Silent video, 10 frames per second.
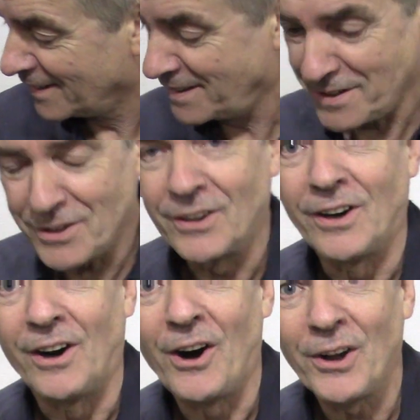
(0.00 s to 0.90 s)
You
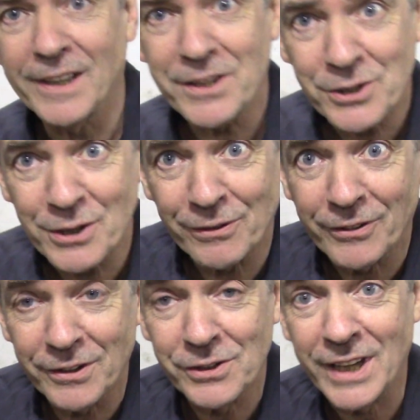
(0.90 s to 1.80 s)
know, all this stuff
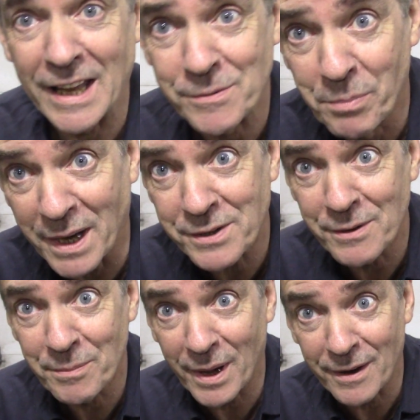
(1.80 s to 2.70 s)
just gets better
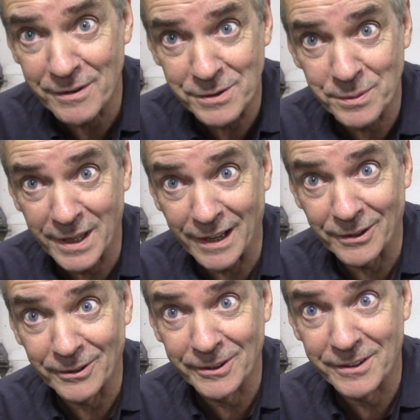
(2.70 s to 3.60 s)
and better as we get
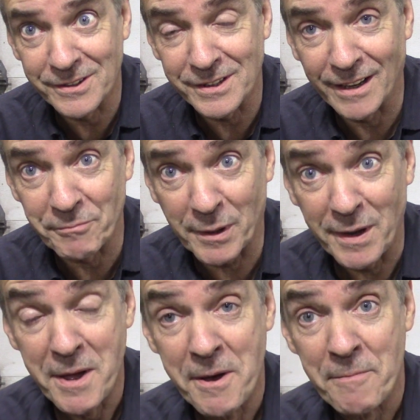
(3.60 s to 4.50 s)
older, doesn't it? But
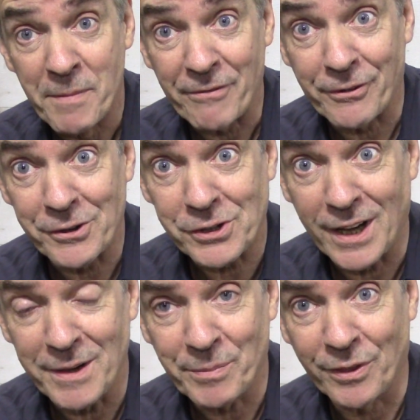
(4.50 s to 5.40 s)
my first
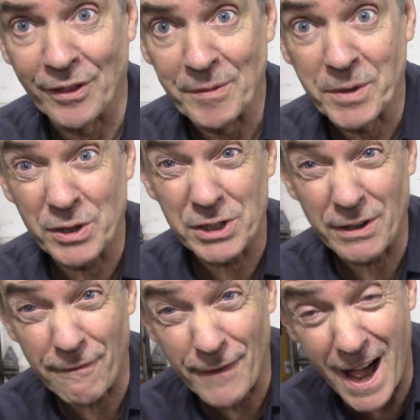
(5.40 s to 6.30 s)
hypertherm cost
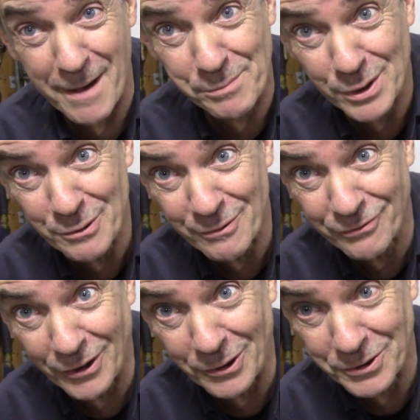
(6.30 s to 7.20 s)
an absolute
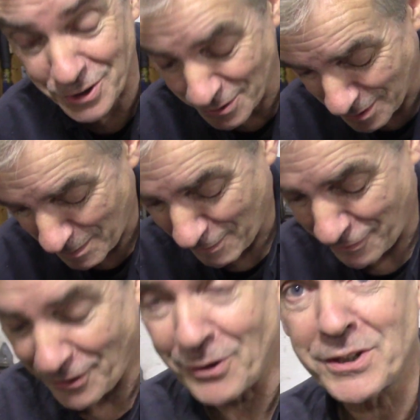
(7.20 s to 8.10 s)
fortune, about
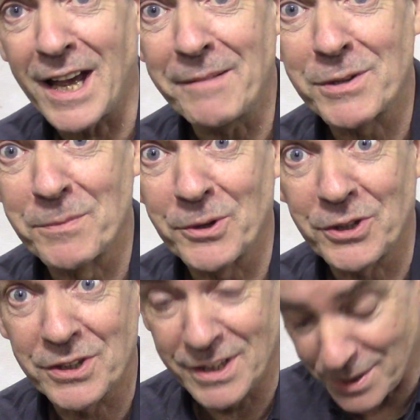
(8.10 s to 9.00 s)
4 times as much
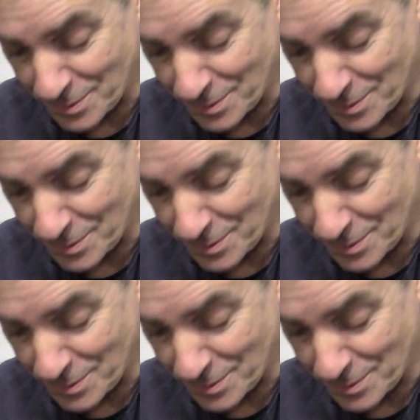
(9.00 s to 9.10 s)
as this